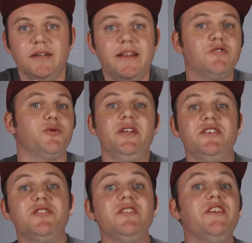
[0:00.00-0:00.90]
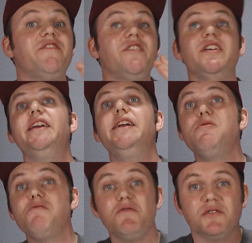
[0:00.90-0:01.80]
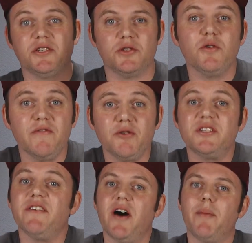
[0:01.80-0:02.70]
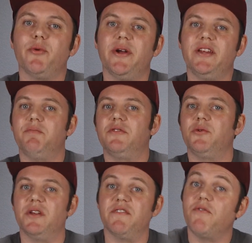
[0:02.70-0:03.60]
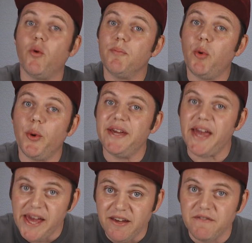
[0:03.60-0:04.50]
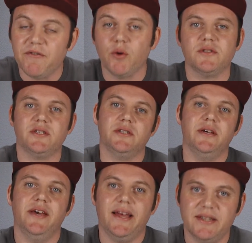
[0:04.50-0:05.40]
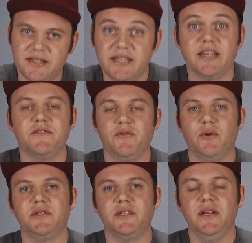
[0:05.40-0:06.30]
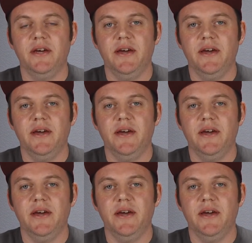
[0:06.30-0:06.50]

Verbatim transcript: Now, traditionally for years, servos have operated between 4.8 volts and 6 volts.